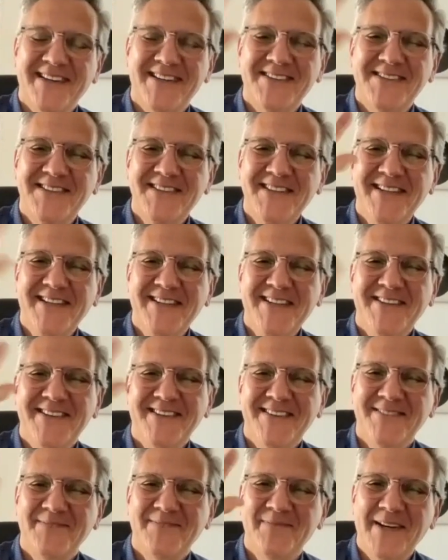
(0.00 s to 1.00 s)
Catch you later.
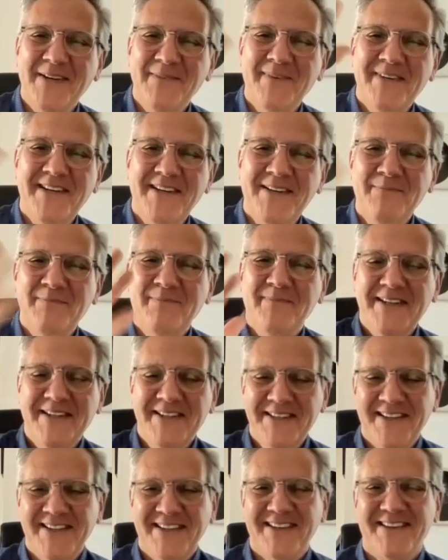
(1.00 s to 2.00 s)
Bye-bye.
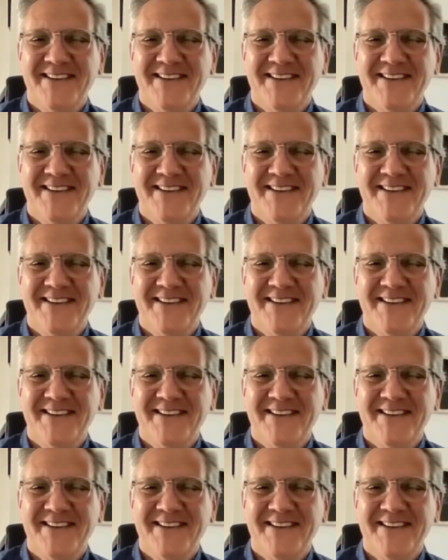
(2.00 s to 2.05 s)
Bye.